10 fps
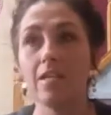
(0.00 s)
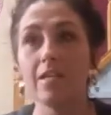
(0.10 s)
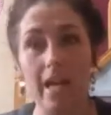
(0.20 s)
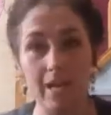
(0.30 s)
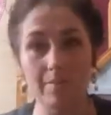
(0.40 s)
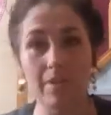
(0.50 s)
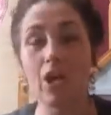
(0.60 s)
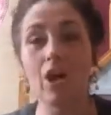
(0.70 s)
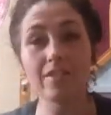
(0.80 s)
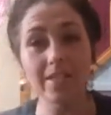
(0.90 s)
yeah, I
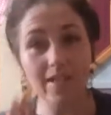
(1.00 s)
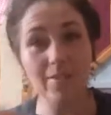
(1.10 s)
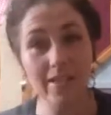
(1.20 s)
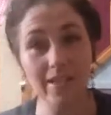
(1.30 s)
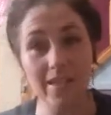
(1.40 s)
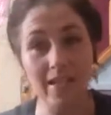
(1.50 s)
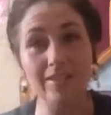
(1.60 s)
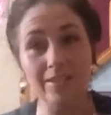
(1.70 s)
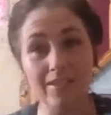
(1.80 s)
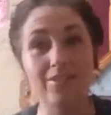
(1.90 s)
can't tell you anything
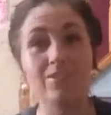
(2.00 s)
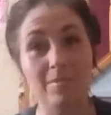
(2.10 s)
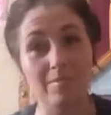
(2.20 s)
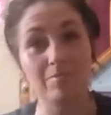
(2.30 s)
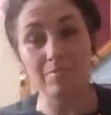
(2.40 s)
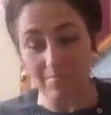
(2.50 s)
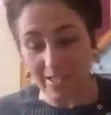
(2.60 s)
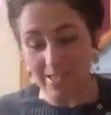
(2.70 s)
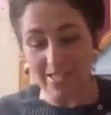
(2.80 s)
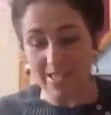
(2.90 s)
else because
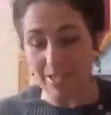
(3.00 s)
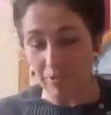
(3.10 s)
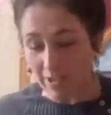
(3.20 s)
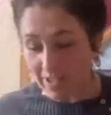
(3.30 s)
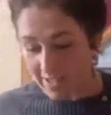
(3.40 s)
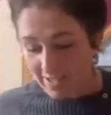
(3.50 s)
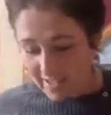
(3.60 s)
it's a secret.